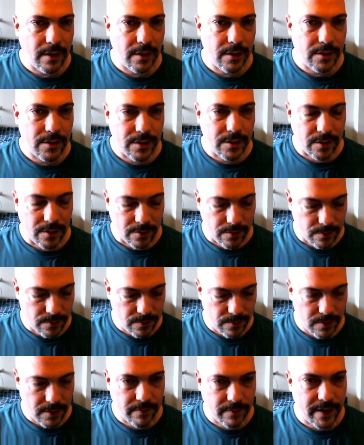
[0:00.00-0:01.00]
So
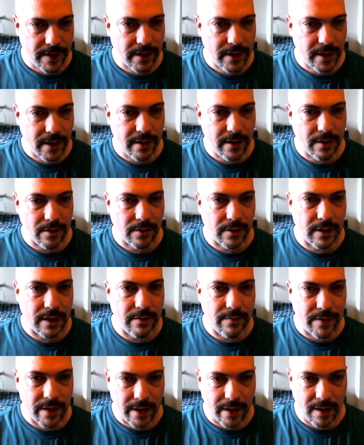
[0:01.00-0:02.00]
in fact, I think I'll
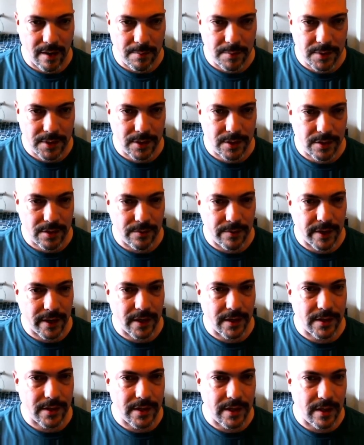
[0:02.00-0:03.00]
leave that up just so we
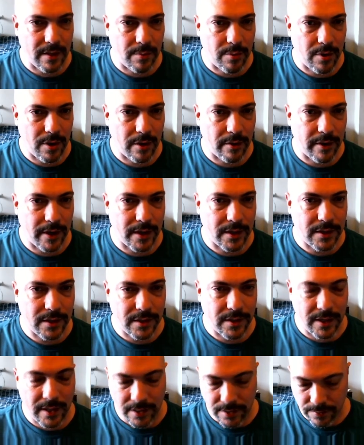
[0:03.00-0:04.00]
can see the
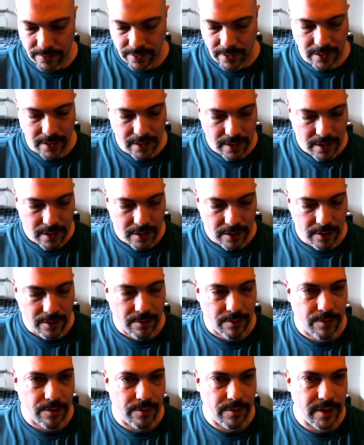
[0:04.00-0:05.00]
progress as we go
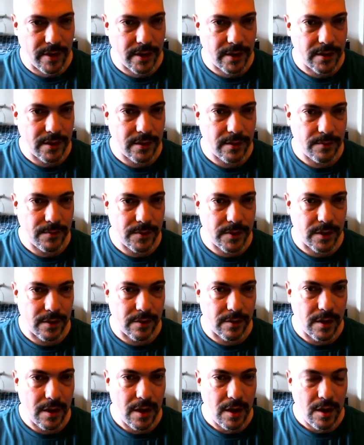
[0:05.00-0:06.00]
through this.
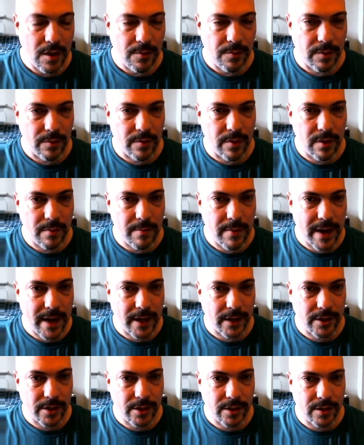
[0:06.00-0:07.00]
So we want to
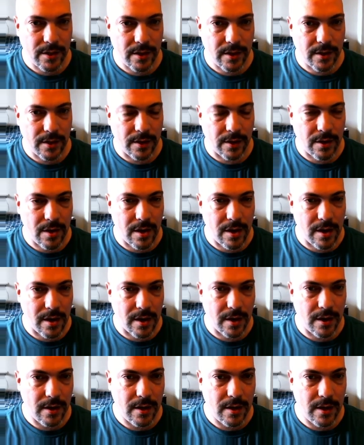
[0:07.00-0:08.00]
match on the
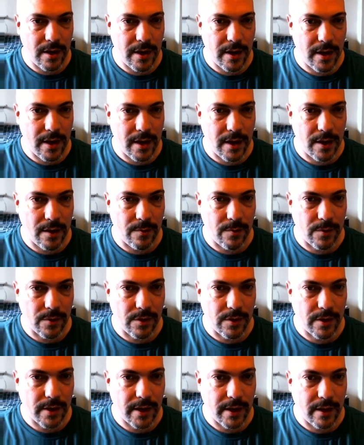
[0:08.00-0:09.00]
conn and we'll
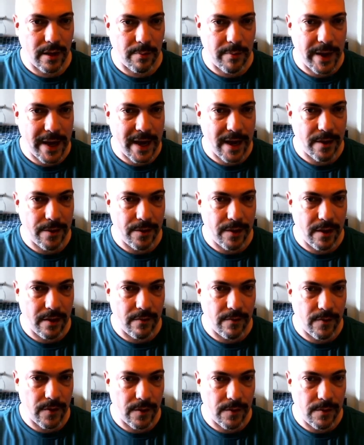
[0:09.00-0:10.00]
look at the path
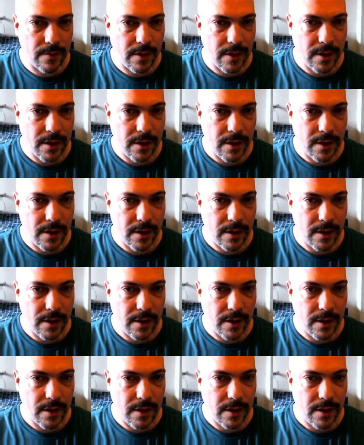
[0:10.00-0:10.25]
info.